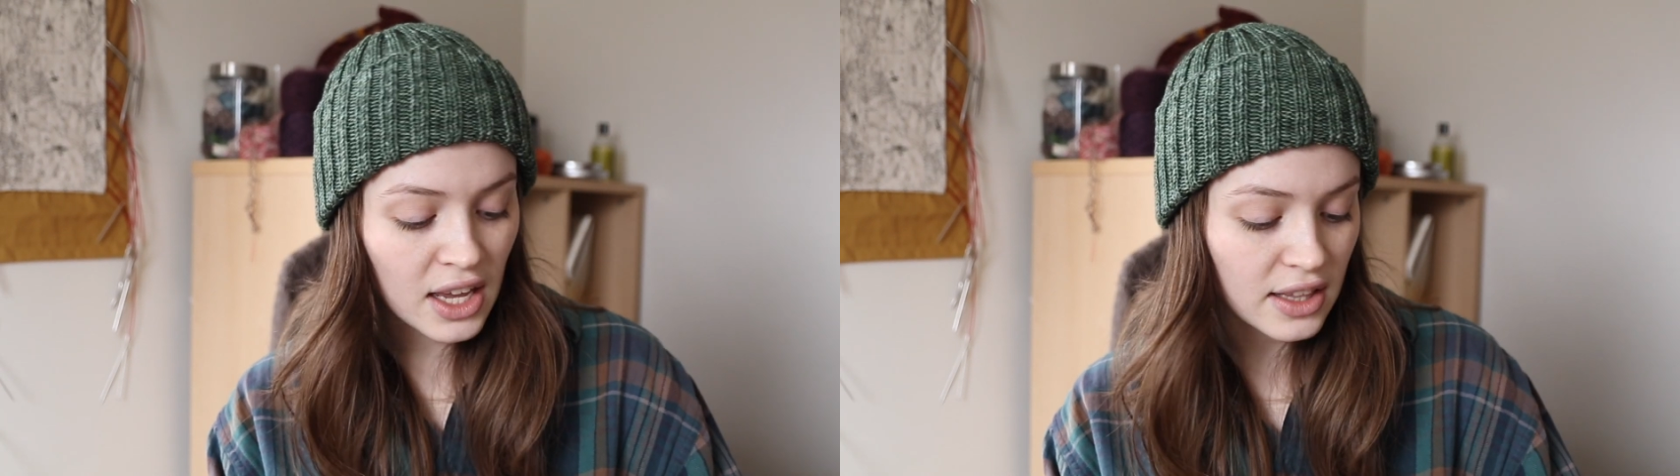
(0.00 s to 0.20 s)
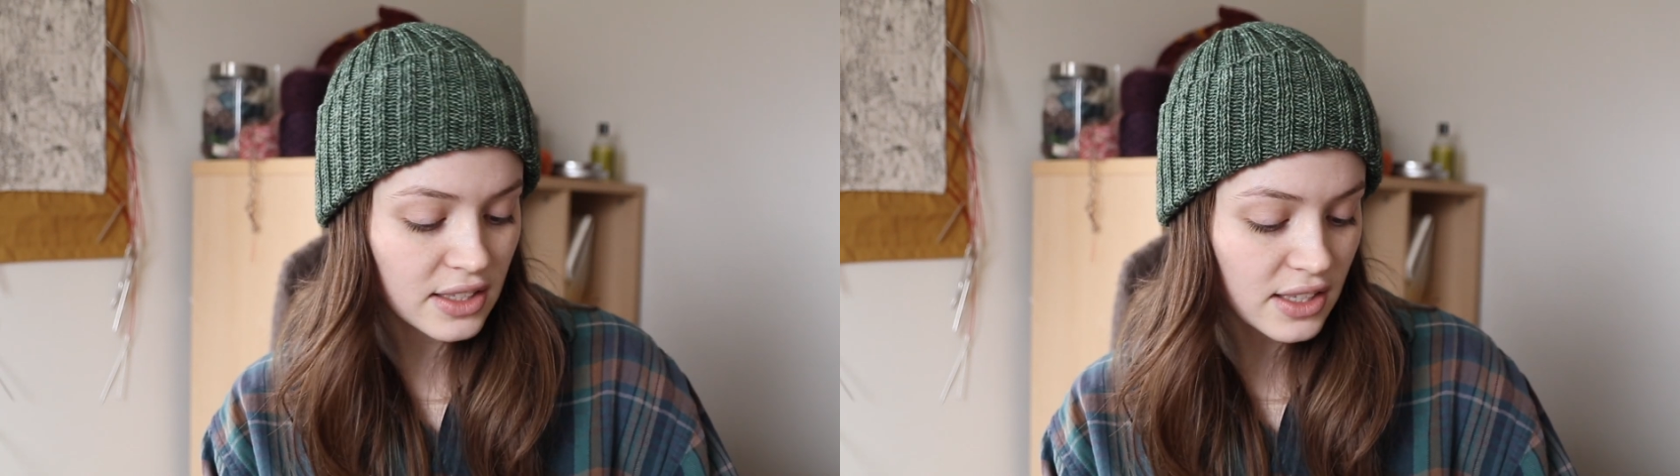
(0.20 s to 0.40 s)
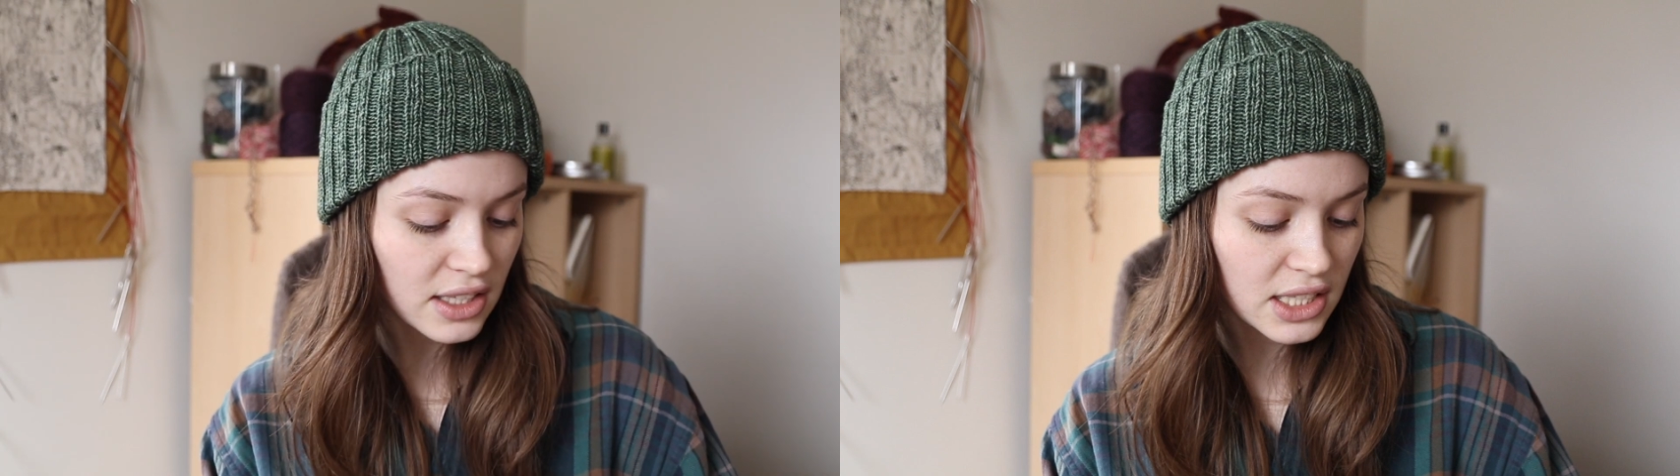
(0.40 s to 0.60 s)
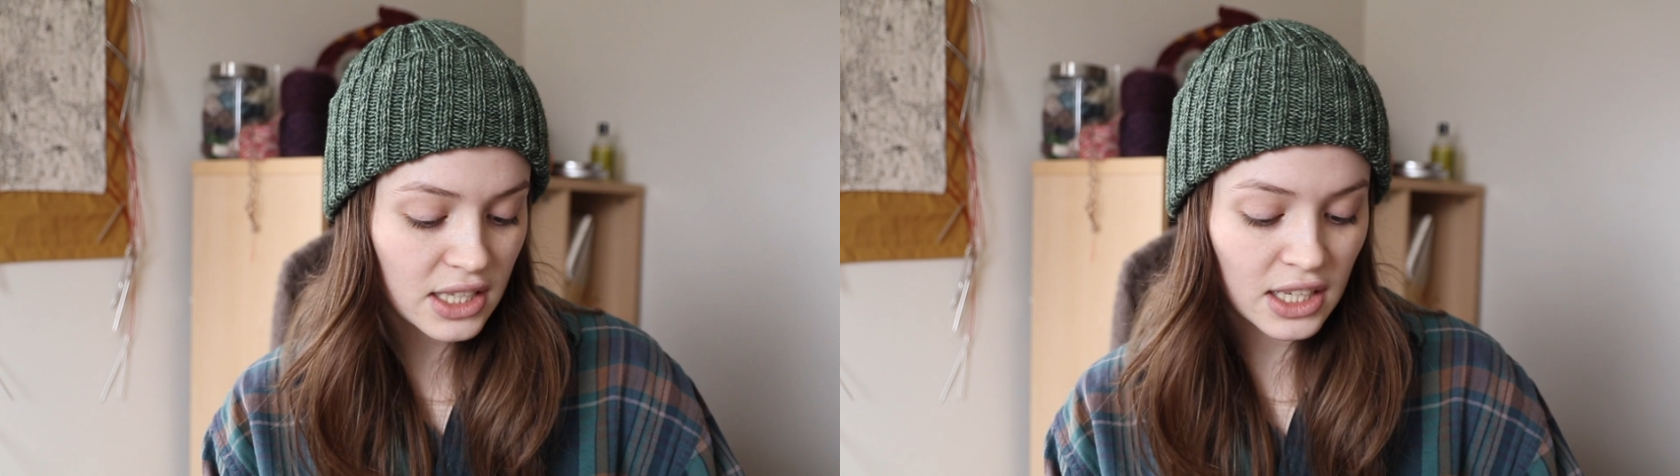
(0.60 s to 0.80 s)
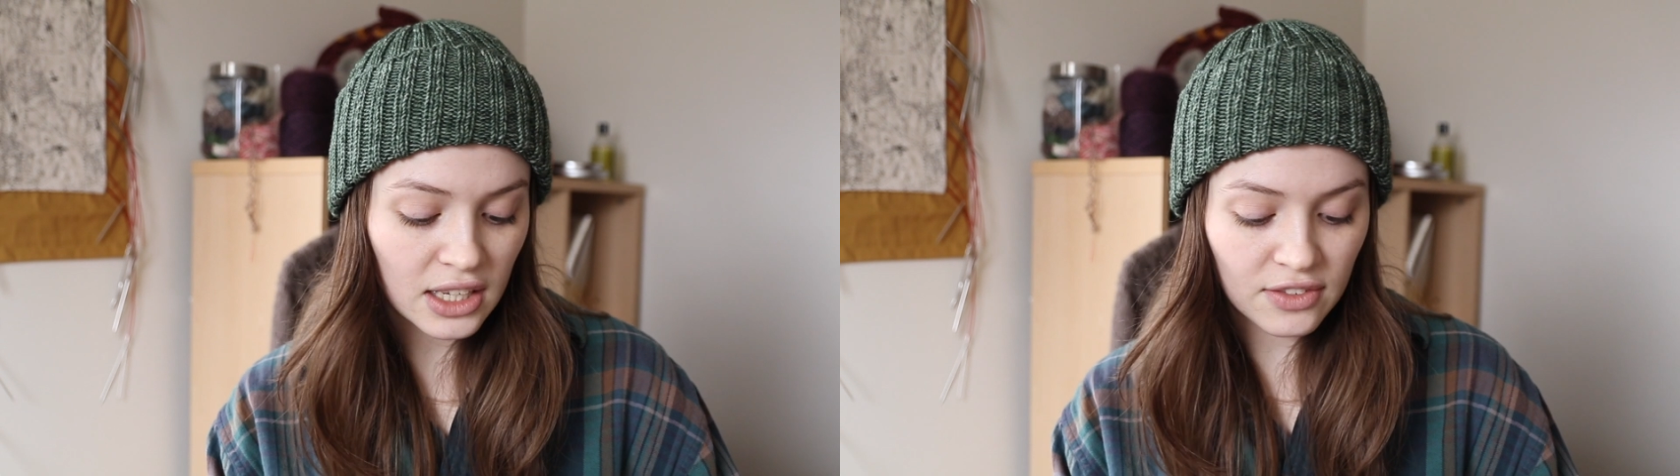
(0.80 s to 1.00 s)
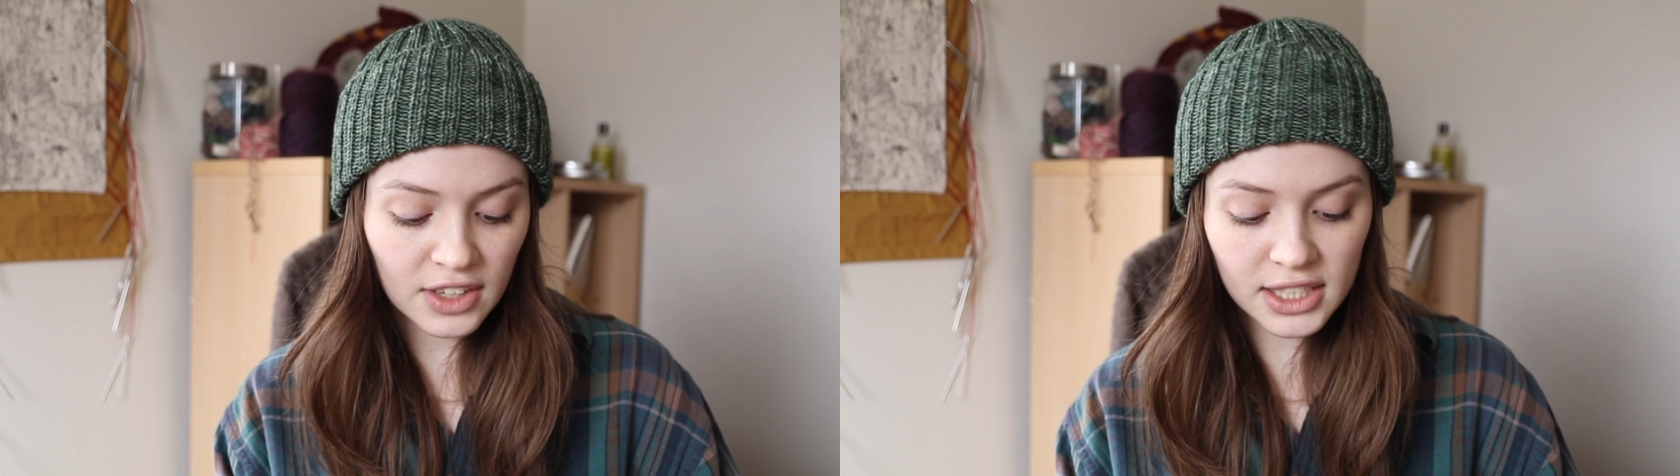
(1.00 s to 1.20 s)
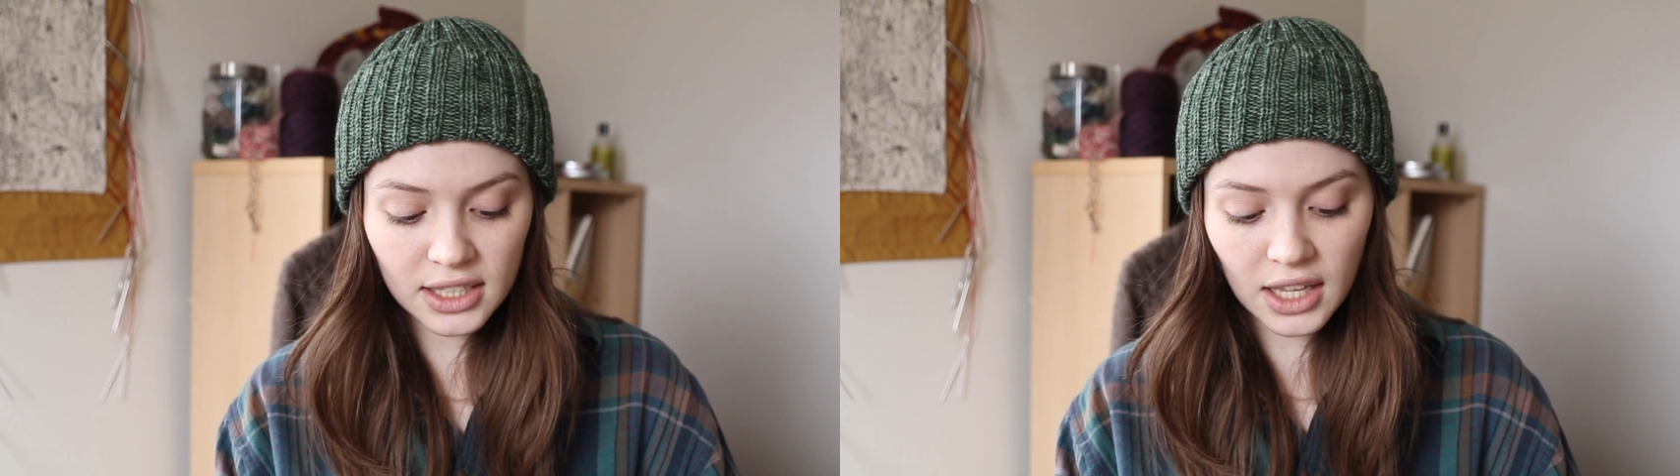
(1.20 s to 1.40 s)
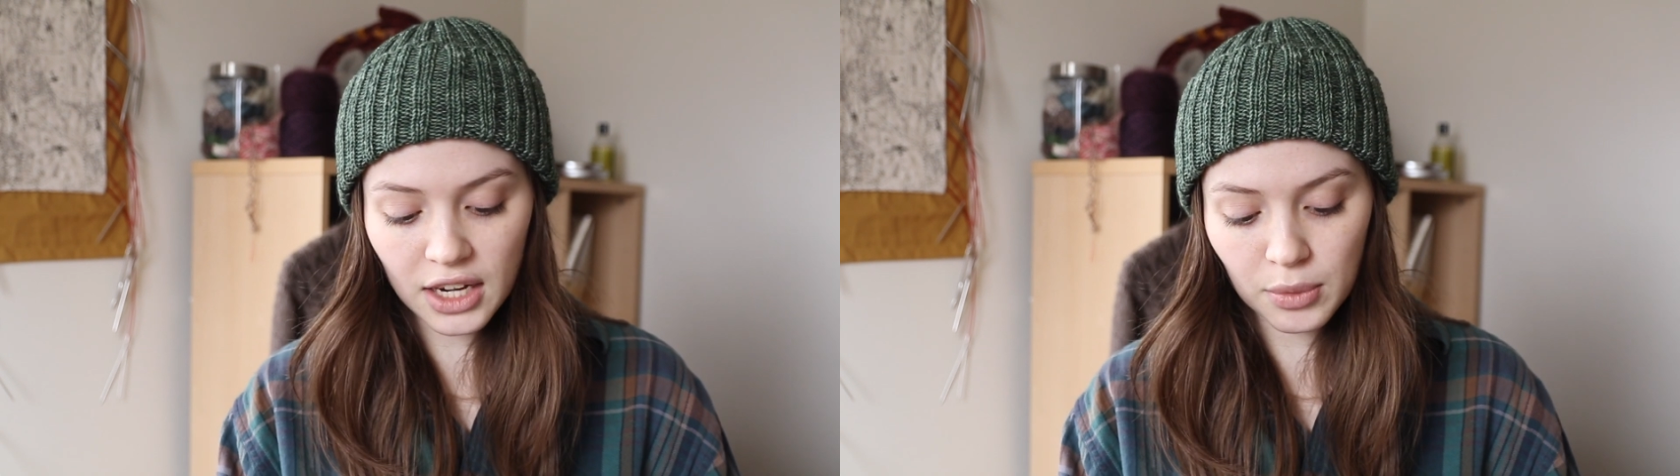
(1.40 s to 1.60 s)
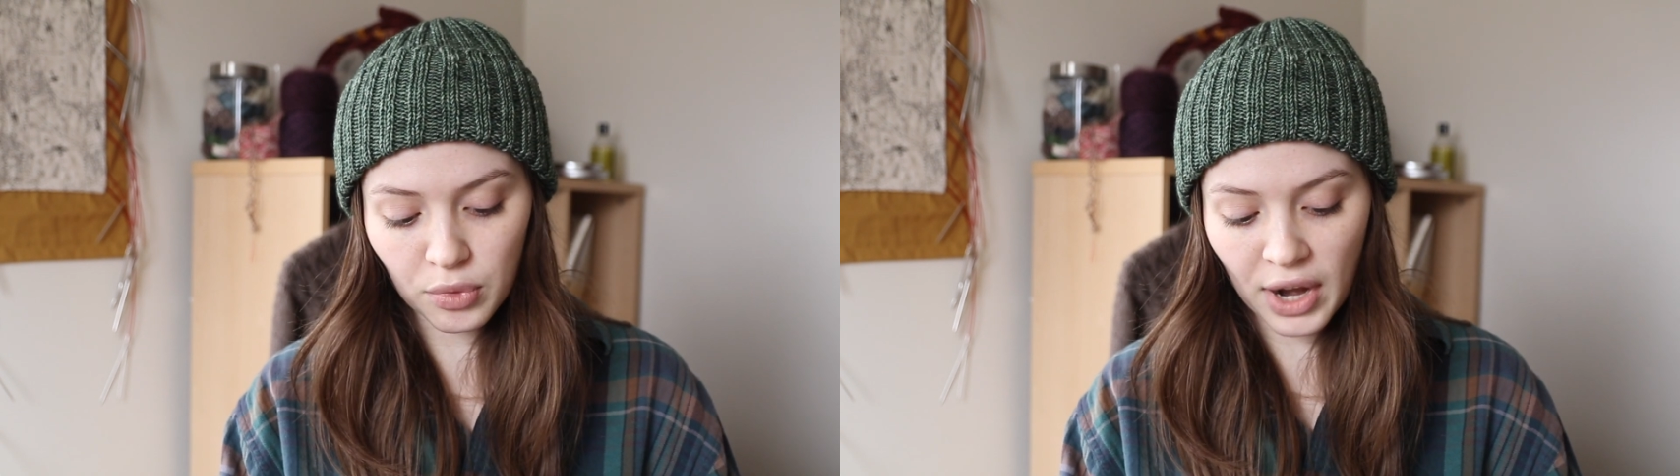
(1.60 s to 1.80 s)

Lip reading: And this is the Vitalana